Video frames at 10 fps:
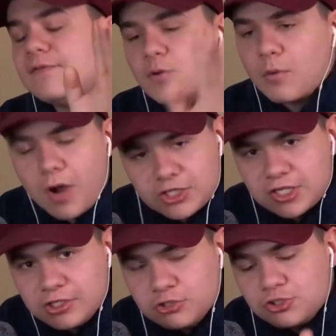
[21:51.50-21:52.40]
If you are
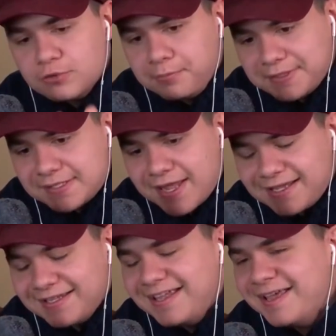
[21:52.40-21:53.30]
watching on YouTube, please
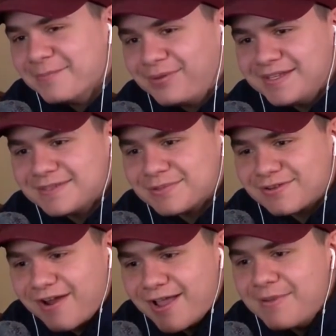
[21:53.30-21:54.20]
like it and please
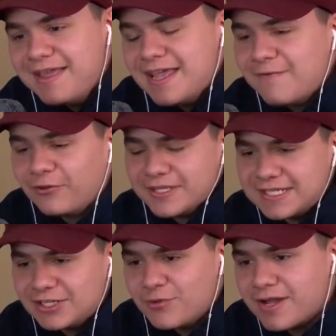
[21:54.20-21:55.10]
subscribe. If you're
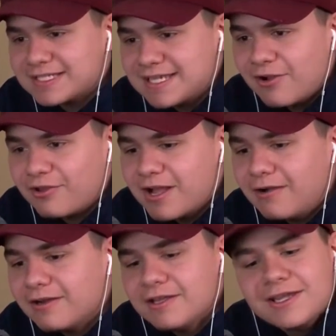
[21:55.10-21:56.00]
listening to it on
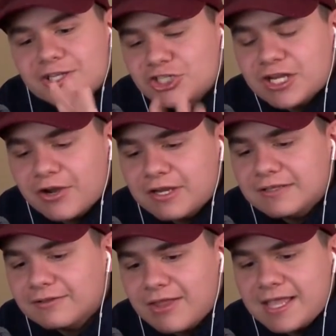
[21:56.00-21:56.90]
SoundCloud, share
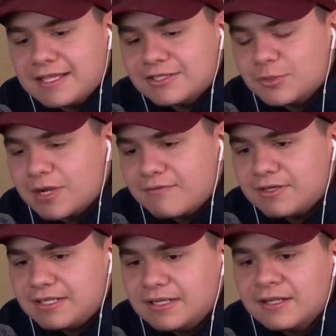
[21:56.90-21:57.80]
it, like it, do
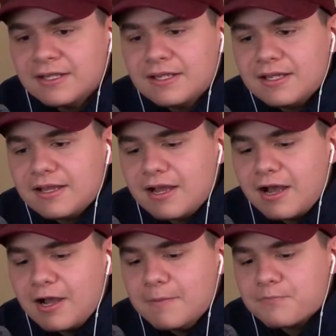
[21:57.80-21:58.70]
whatever you need.
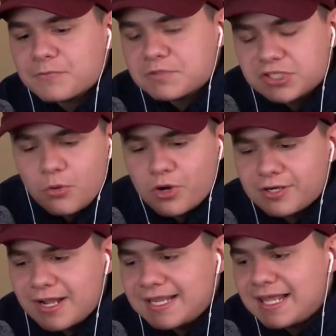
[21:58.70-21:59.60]
Still
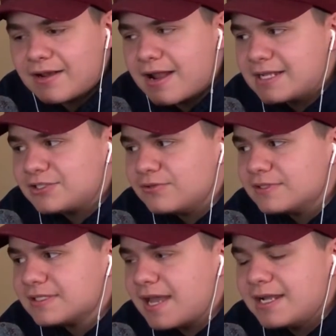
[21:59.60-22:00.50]
working on getting it on iTunes.